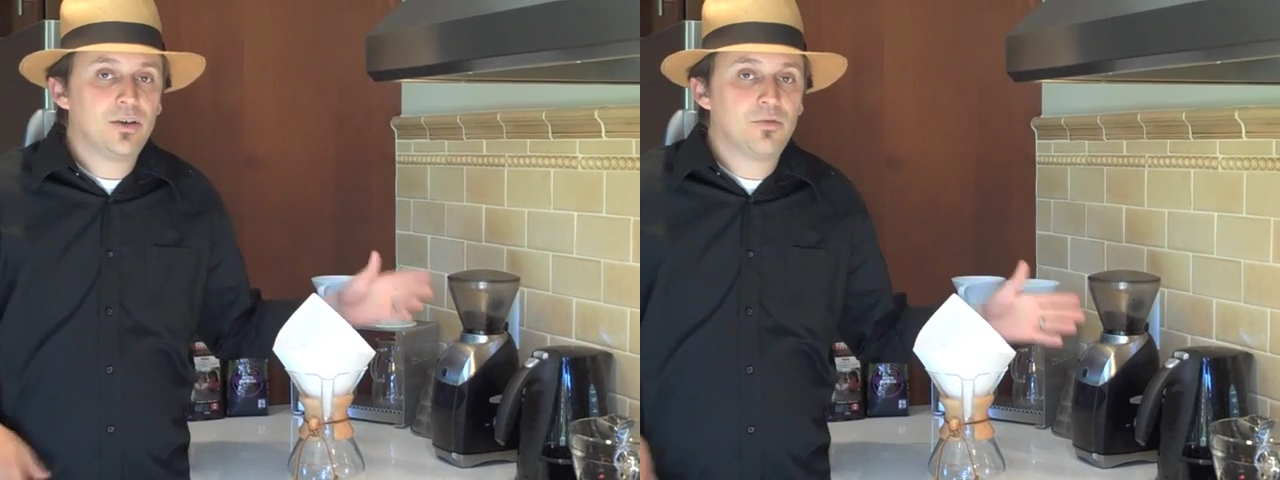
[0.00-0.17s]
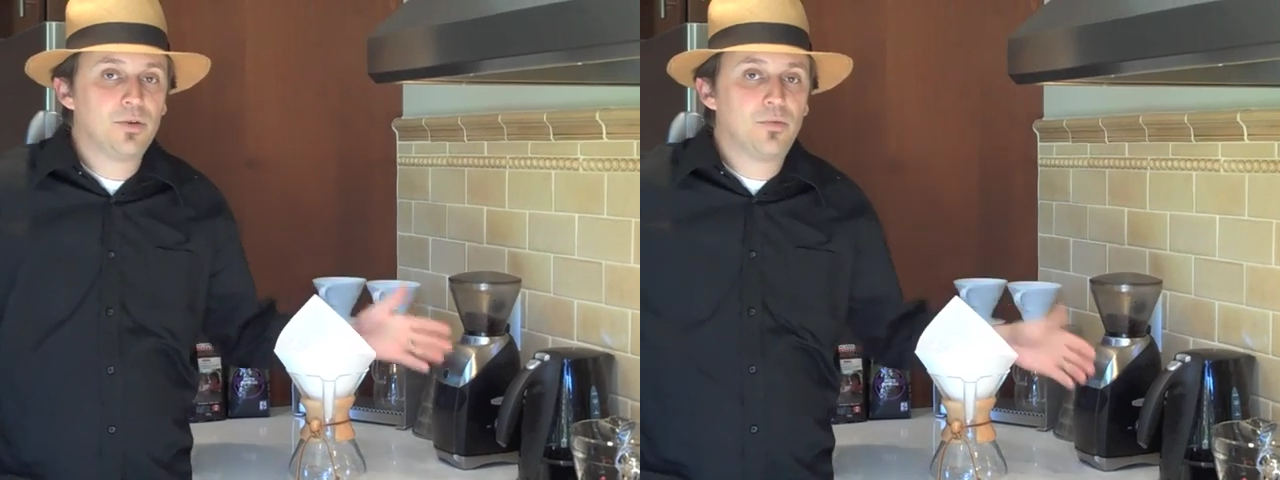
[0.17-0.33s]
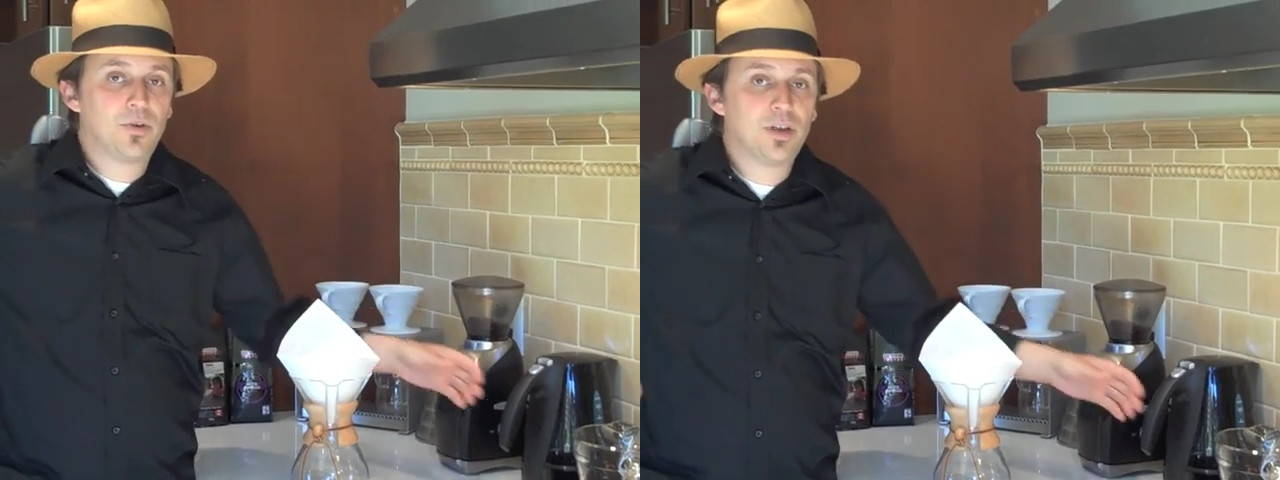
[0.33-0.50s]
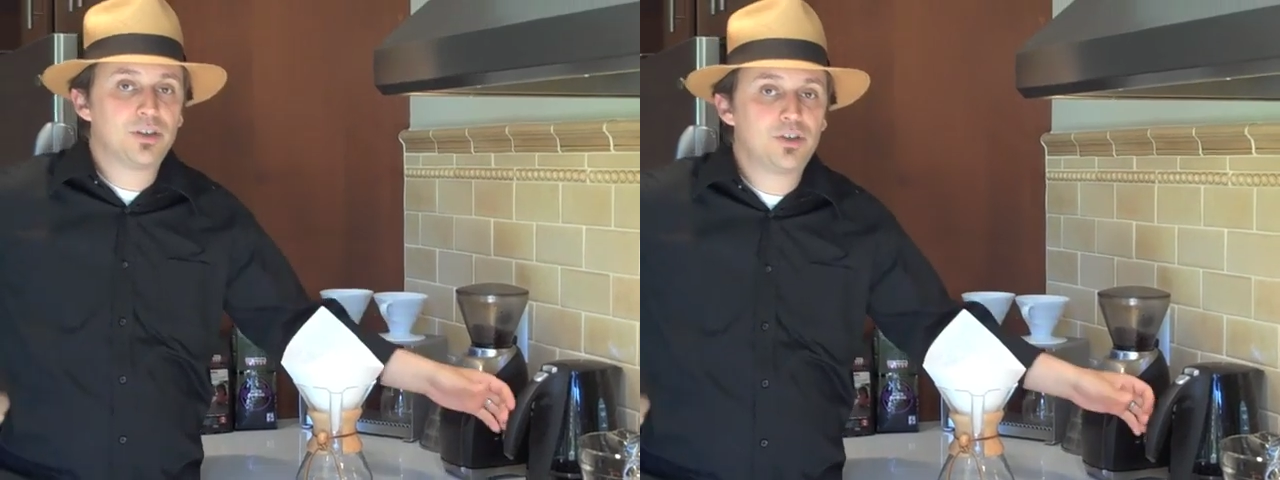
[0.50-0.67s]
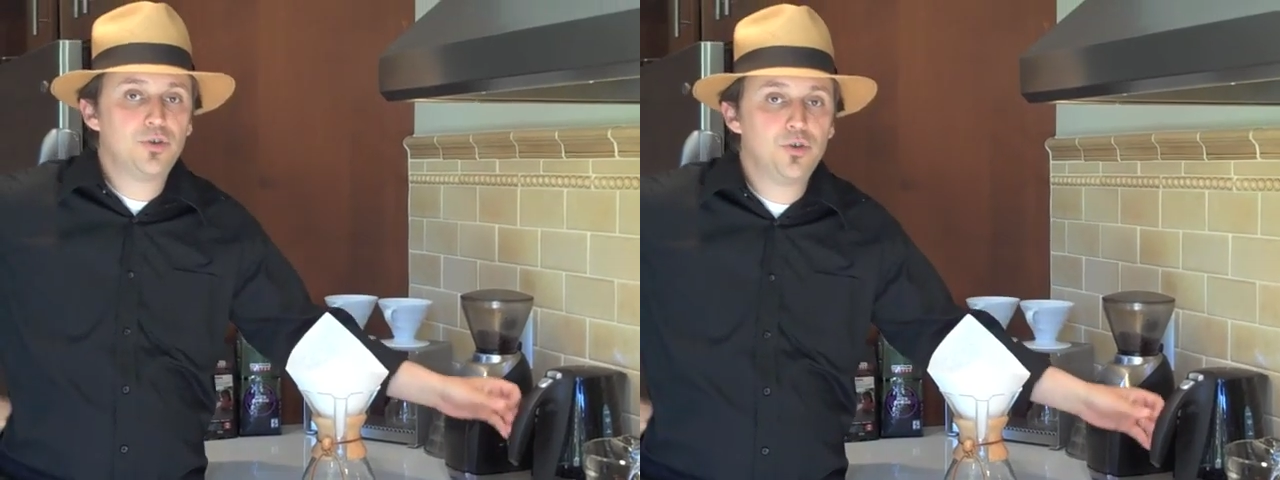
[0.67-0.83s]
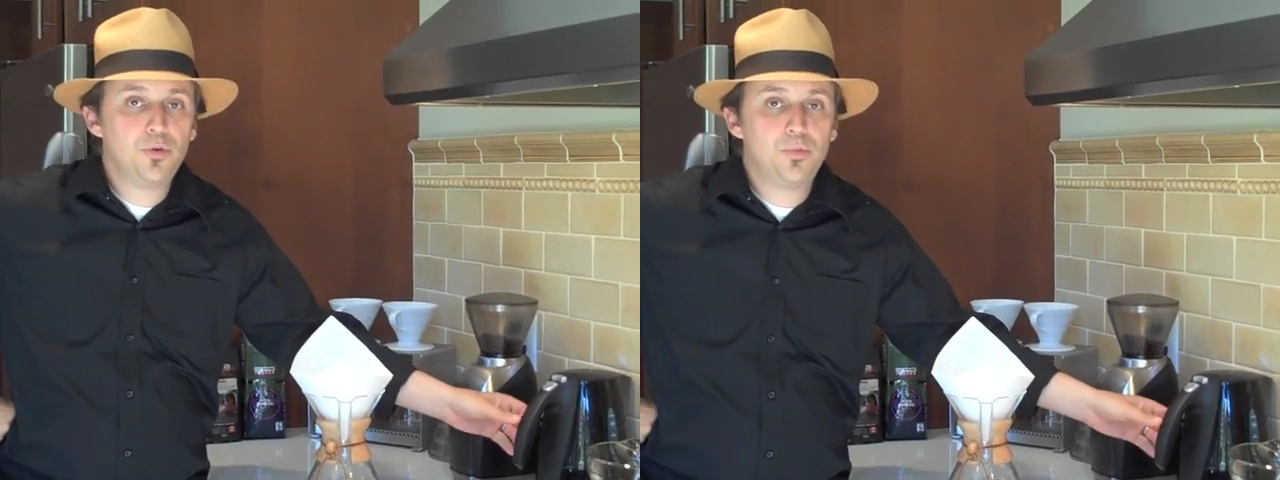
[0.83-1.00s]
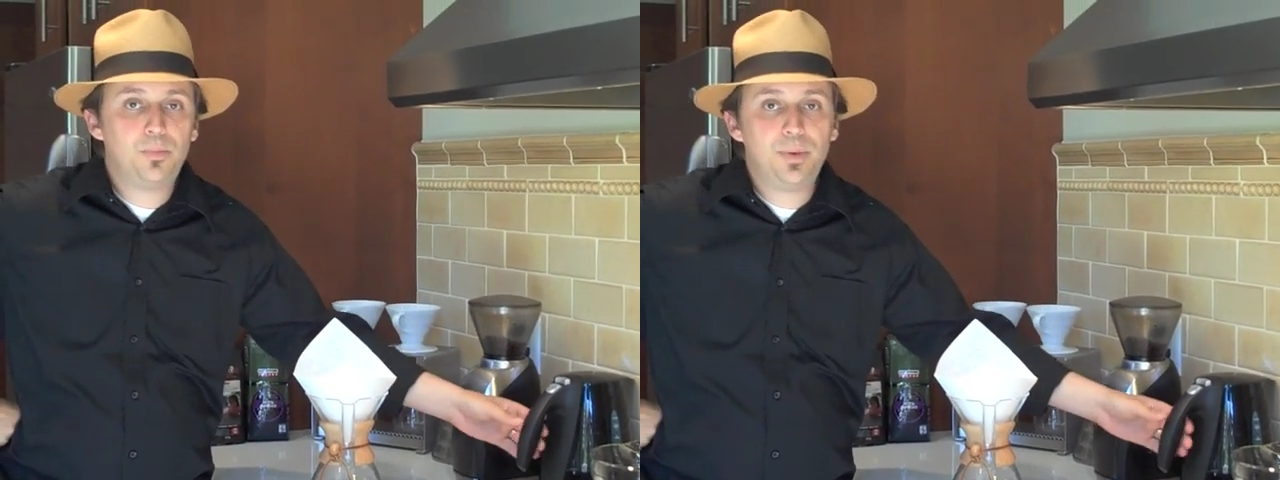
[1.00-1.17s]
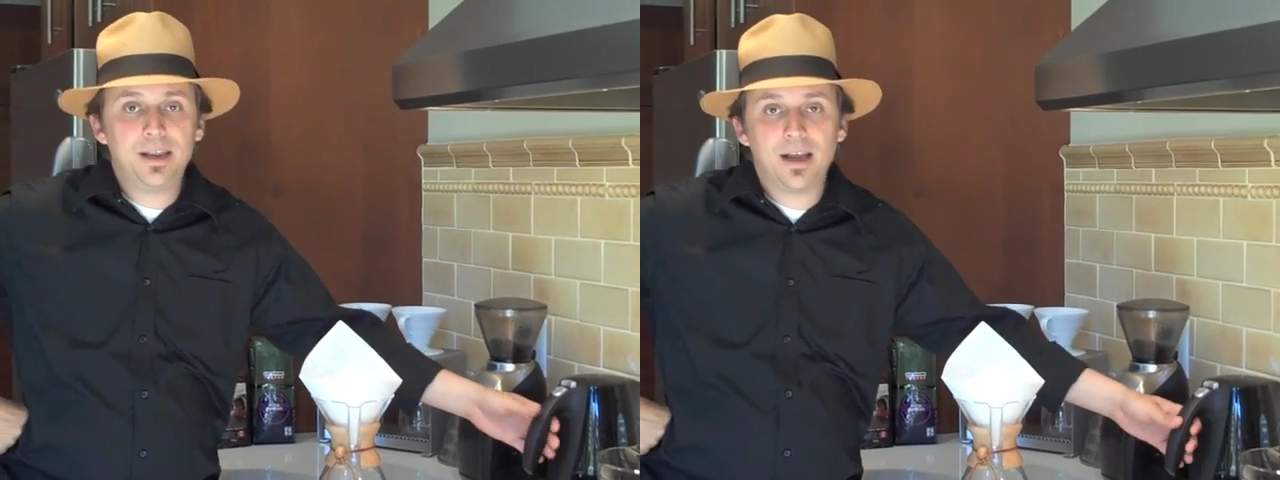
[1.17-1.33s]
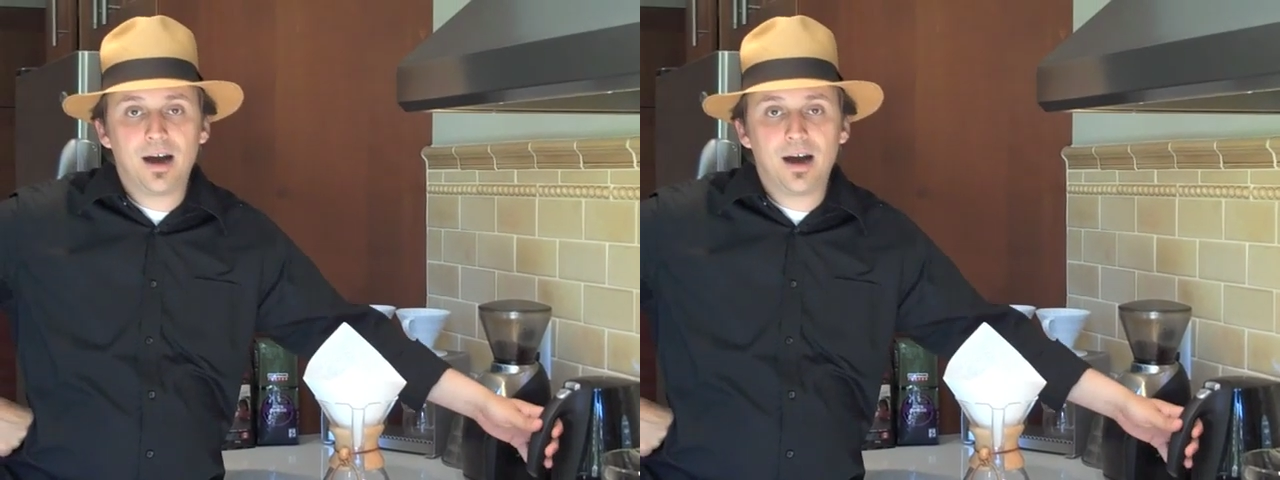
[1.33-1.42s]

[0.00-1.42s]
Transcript: we want it to be